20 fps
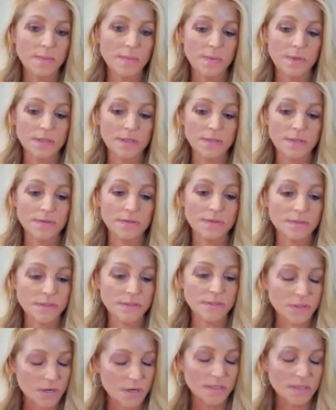with
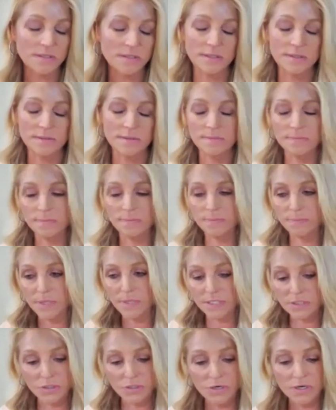scars and
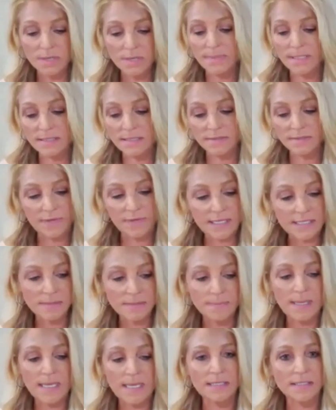pressure garments,
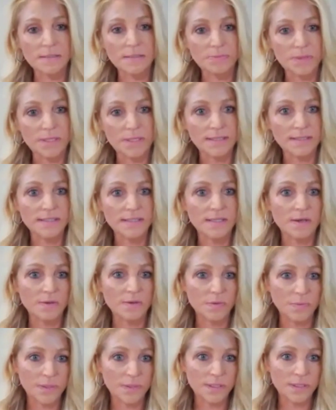face masks, splints, all
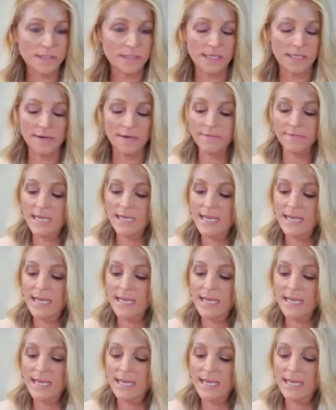the weird stuff.